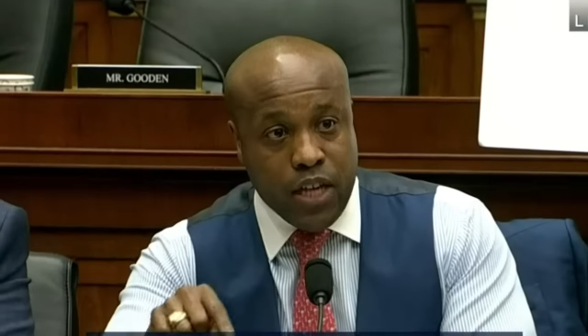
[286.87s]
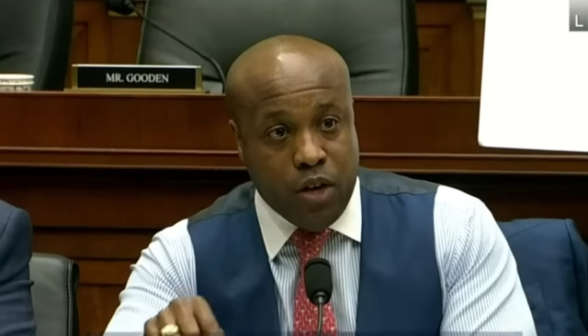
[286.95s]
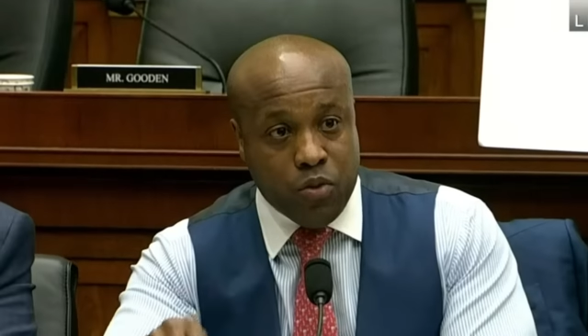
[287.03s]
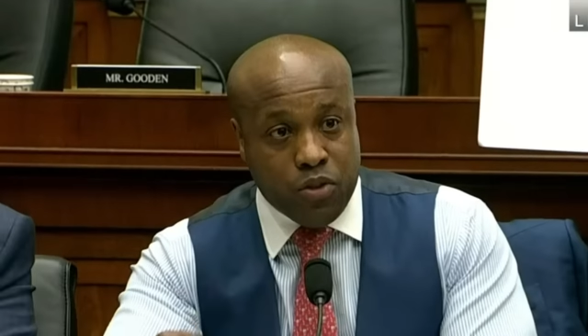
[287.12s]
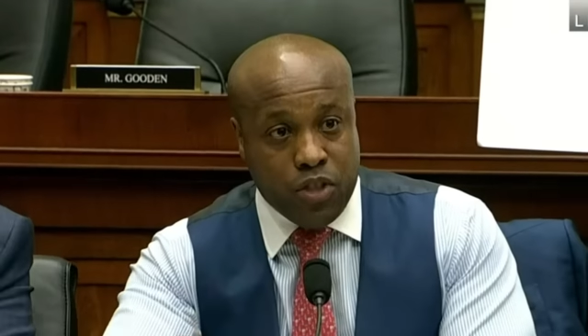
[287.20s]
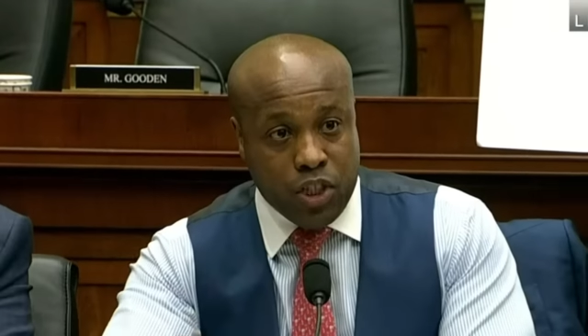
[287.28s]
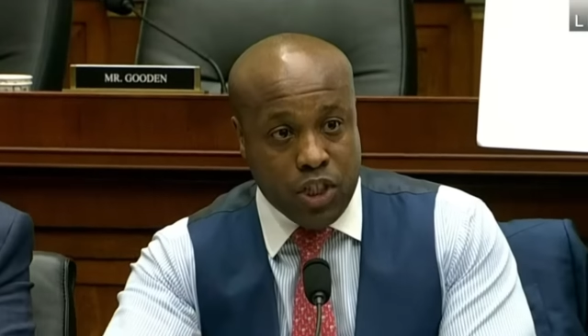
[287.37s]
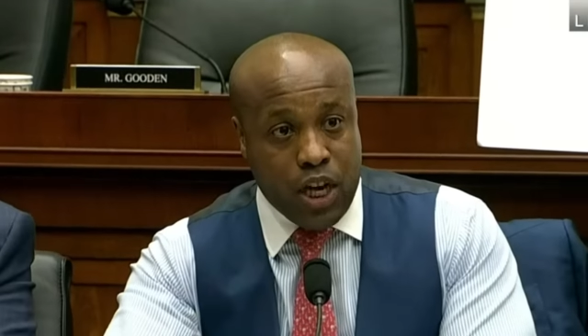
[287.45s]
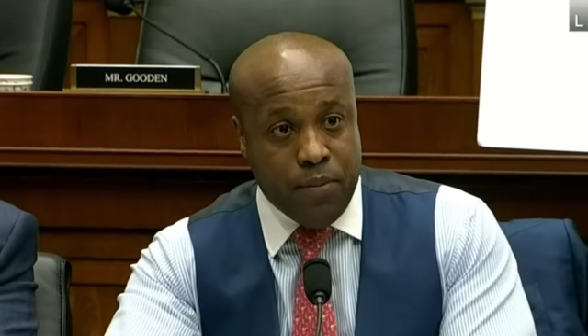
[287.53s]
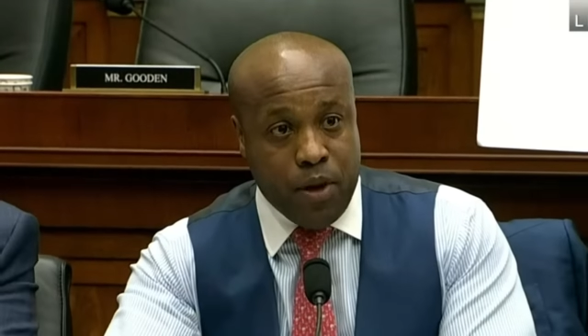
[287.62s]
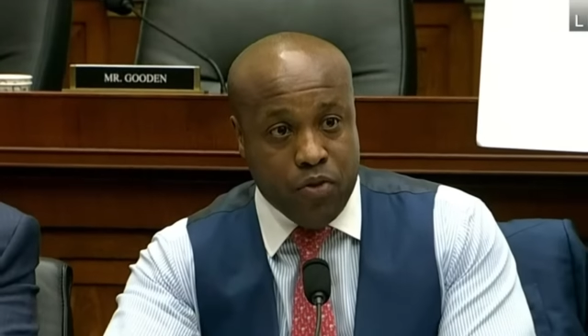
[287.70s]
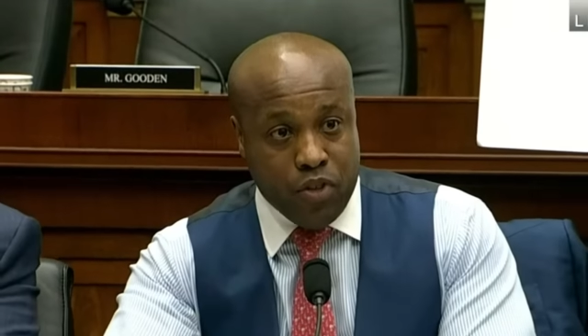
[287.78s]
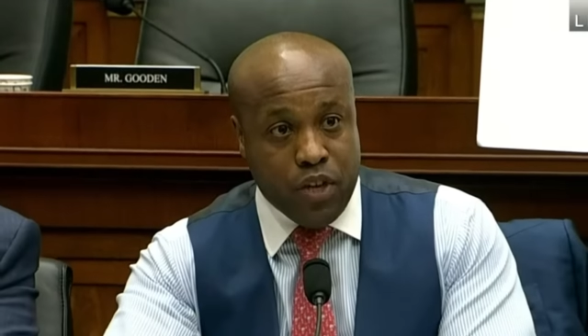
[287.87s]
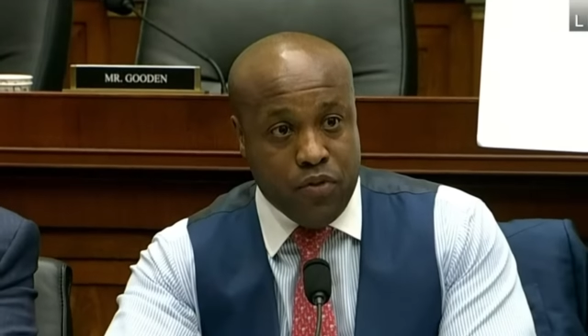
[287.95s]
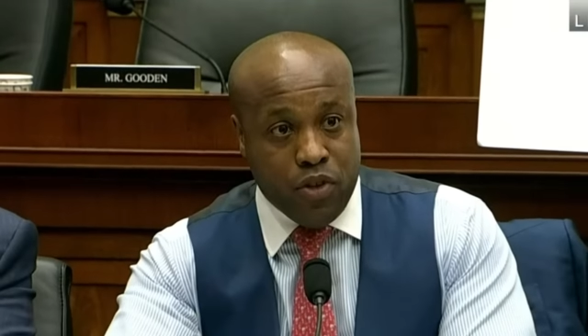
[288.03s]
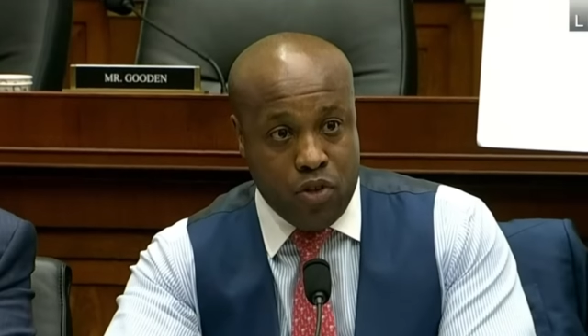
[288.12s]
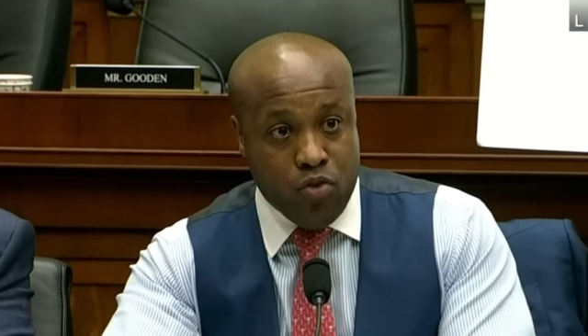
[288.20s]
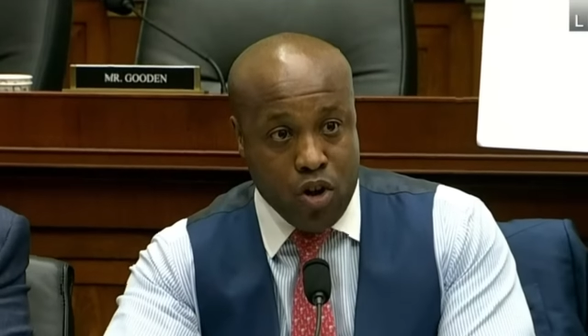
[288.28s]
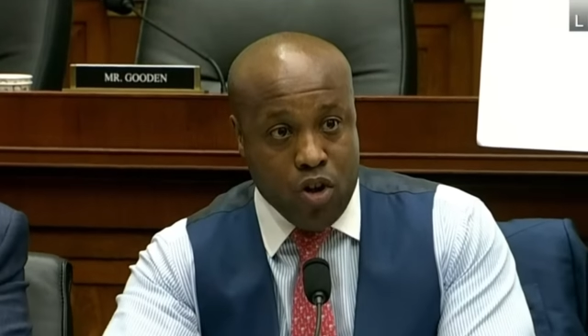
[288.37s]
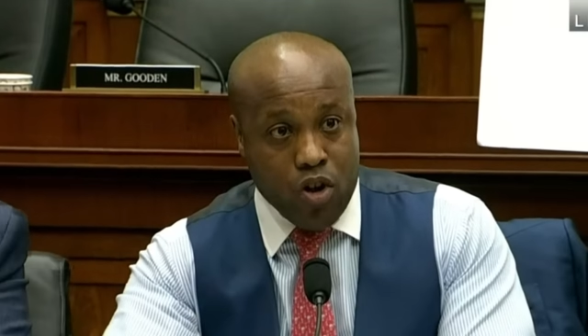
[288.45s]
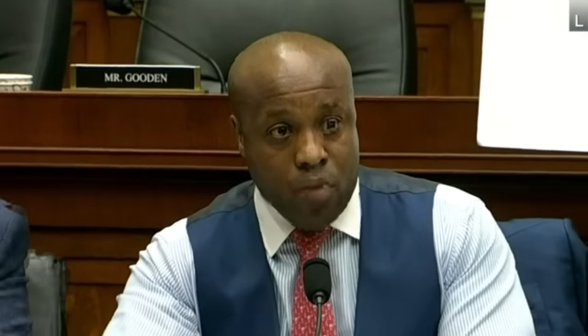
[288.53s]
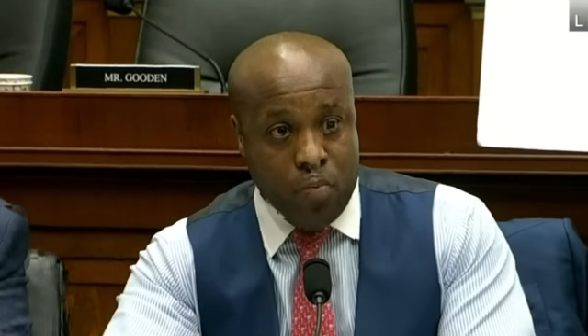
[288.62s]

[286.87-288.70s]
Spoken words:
that was the job that was given to her by